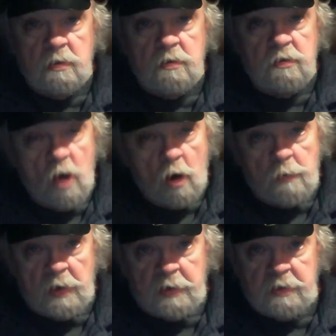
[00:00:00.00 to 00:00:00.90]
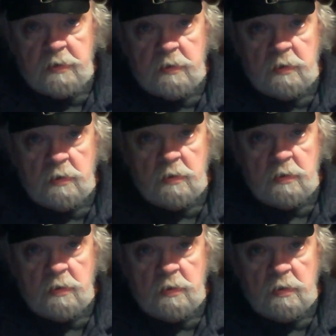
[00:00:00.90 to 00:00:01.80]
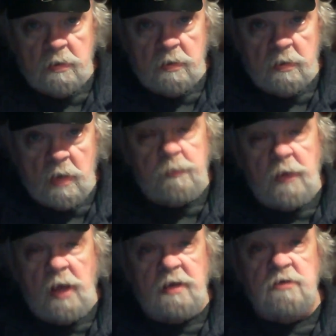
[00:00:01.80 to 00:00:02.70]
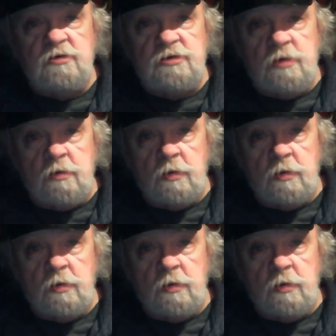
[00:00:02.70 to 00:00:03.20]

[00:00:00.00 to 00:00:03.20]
Nobody. I can assure you